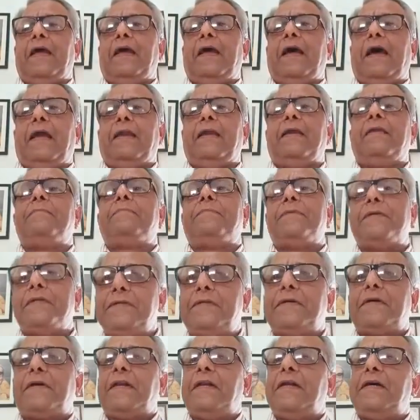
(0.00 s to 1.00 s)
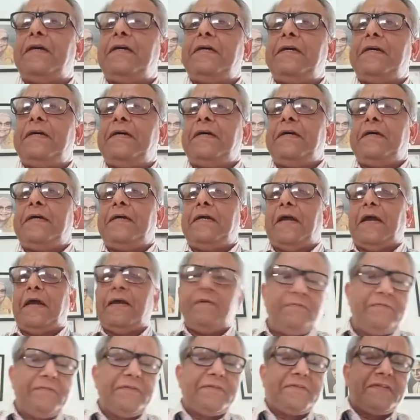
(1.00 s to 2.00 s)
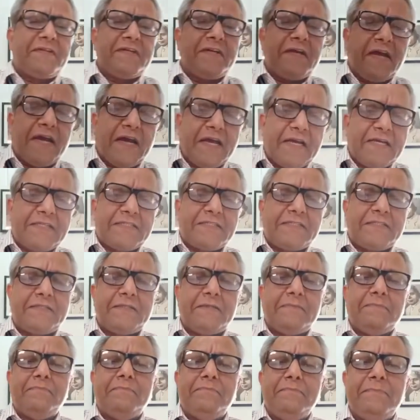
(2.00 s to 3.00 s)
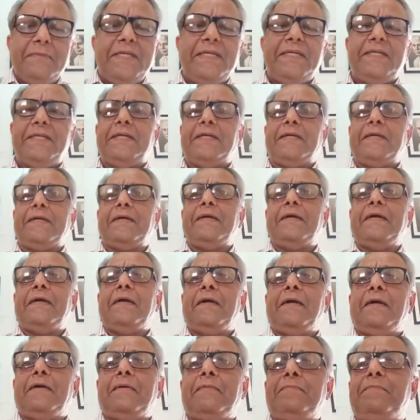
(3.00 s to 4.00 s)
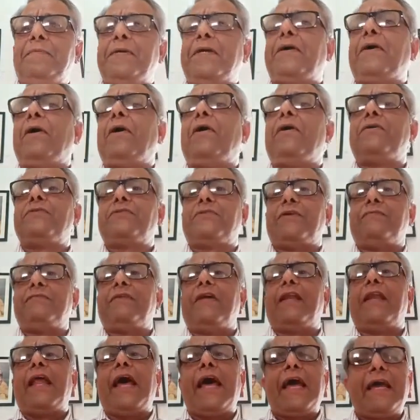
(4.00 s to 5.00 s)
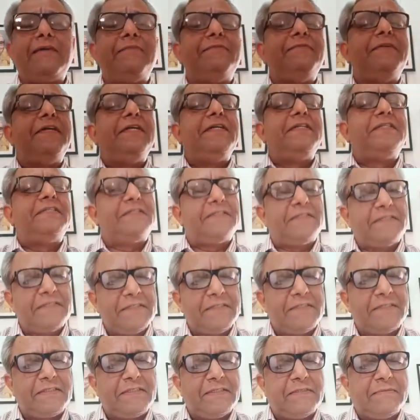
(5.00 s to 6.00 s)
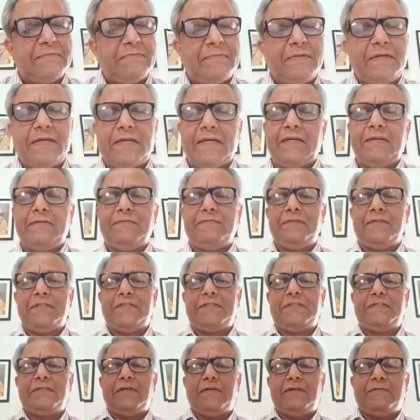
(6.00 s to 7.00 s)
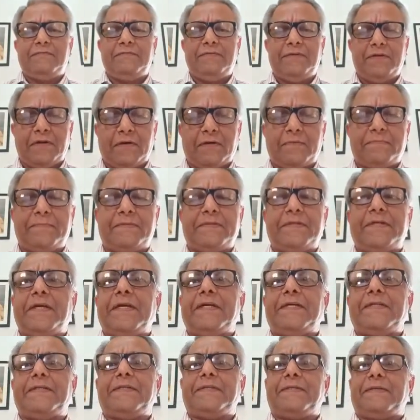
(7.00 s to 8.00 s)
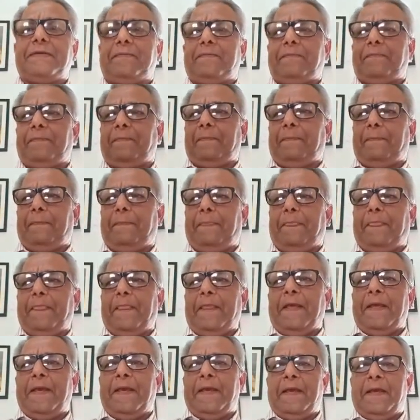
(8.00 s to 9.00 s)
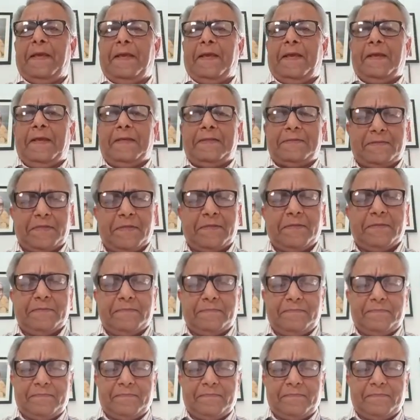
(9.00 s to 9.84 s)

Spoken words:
And in particular, everything has meaning because of the language system in which we operate. So,